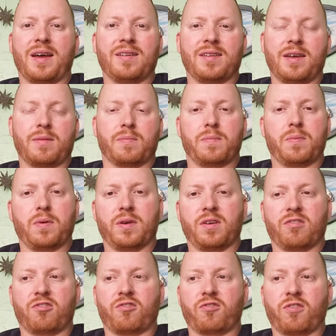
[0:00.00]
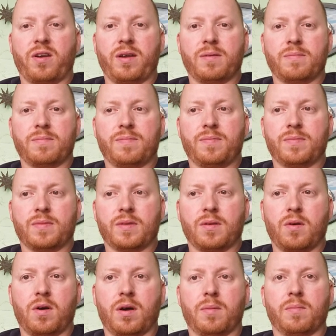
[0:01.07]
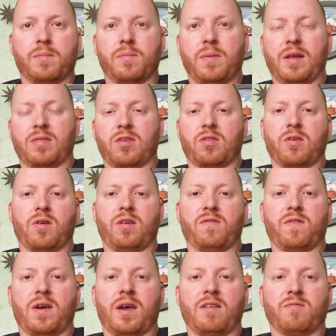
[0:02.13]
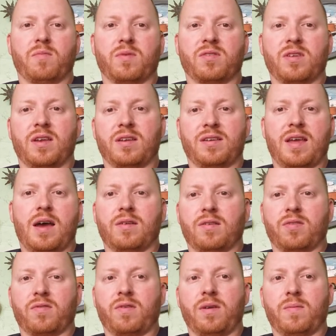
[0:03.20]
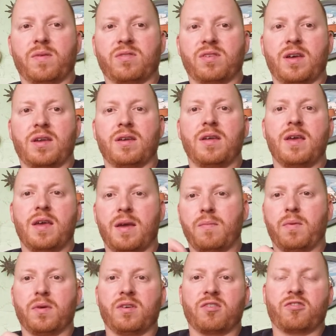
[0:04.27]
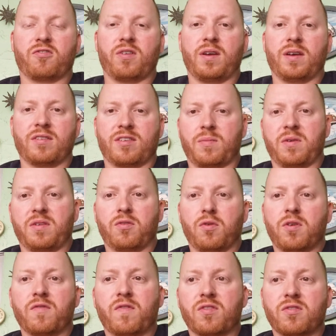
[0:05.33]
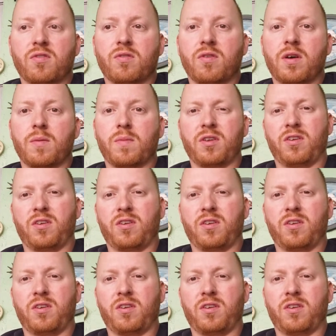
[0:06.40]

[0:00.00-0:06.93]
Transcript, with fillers: I like putting it straight. Um, make the 35% down to 3% and put it straight because I've been doing it for so long.